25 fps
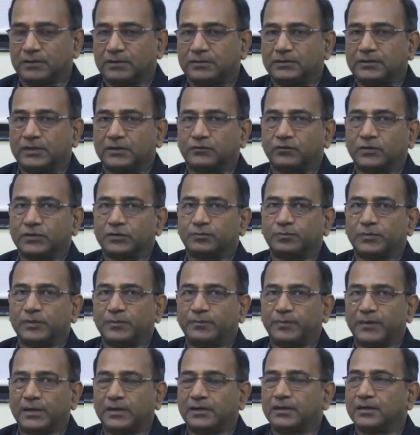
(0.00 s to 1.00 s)
that was
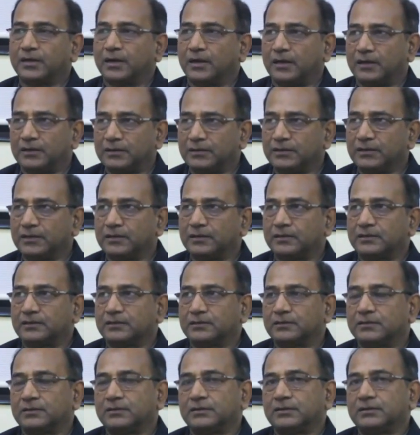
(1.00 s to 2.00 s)
prepared earlier,
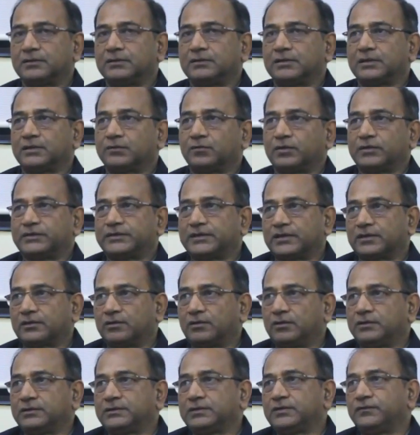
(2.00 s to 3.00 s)
that was
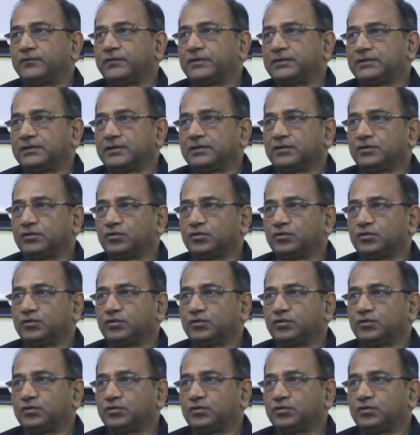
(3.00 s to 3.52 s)
Technology Vision